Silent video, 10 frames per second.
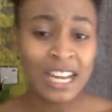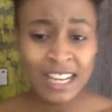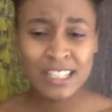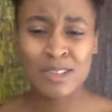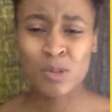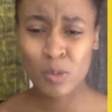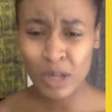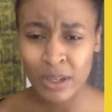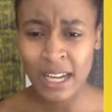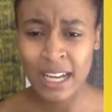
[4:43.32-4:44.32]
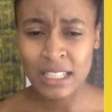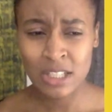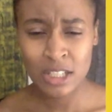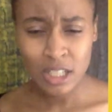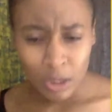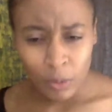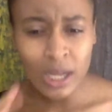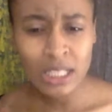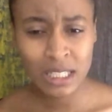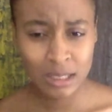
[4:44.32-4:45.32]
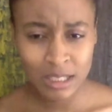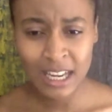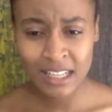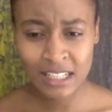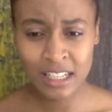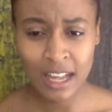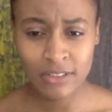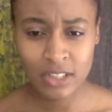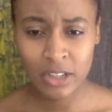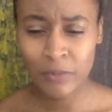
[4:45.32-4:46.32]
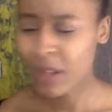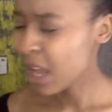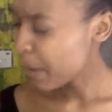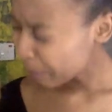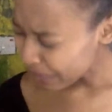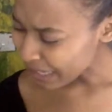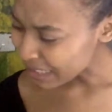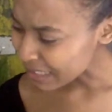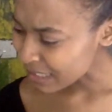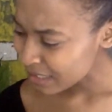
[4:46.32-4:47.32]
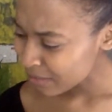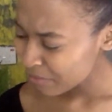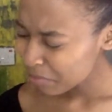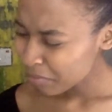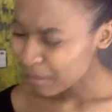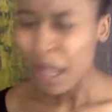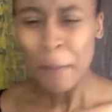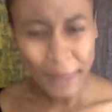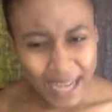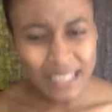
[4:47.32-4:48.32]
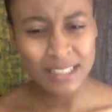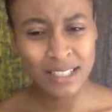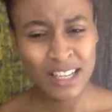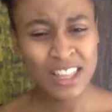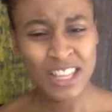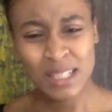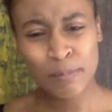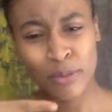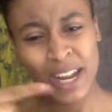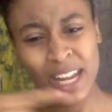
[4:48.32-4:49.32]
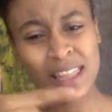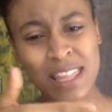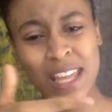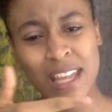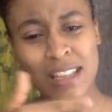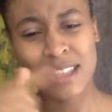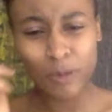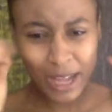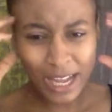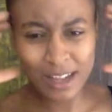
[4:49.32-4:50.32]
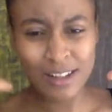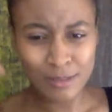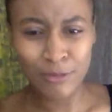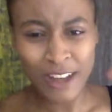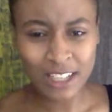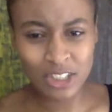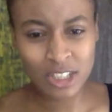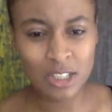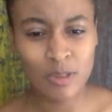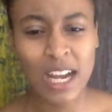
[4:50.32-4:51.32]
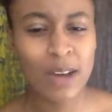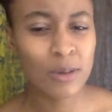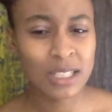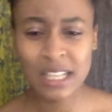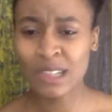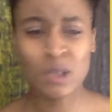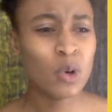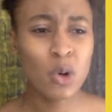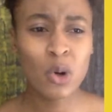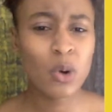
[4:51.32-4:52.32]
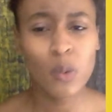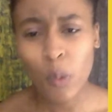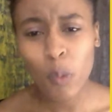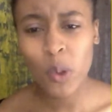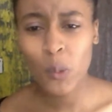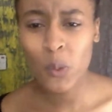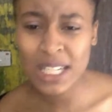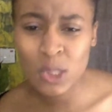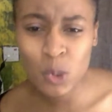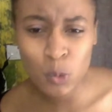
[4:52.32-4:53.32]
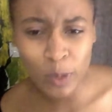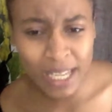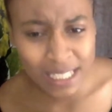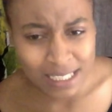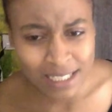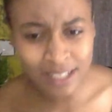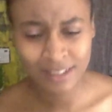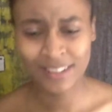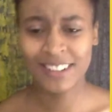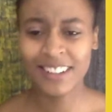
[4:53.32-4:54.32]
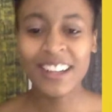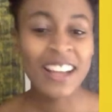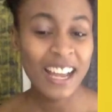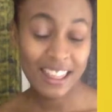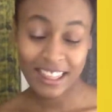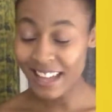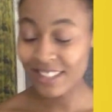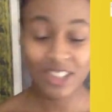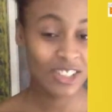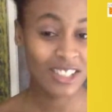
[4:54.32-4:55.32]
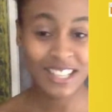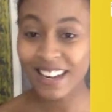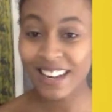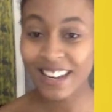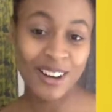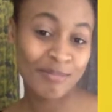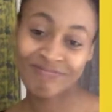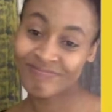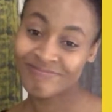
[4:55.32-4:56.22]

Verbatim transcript: started well, guys. She wanted to change her lifestyle, but but this brain thing, the way it functions, right? I was like, no, we want sweets. And then she just ended up